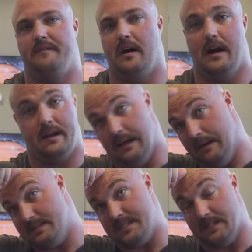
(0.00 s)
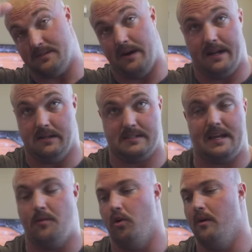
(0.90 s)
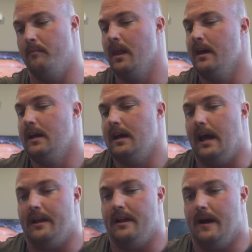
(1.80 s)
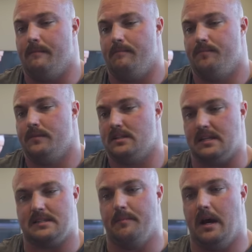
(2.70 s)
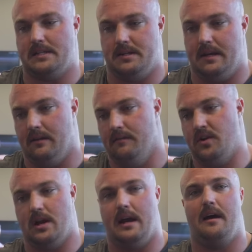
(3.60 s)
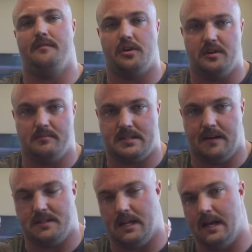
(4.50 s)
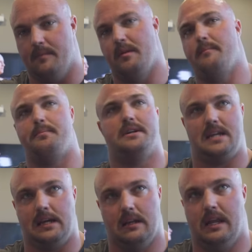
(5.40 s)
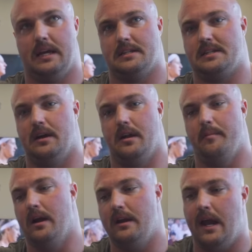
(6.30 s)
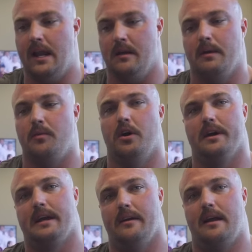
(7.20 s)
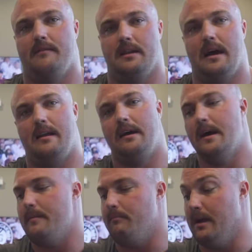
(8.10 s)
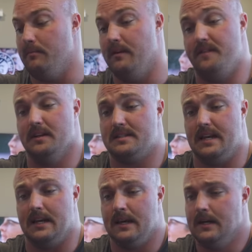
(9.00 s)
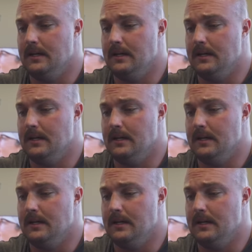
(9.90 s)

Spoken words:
fine. I'm still sweating, I'll stay warm. And since I'm not doing very high volume stuff today, I'm not particularly concerned about eating mid-workout and having that make me feel sick.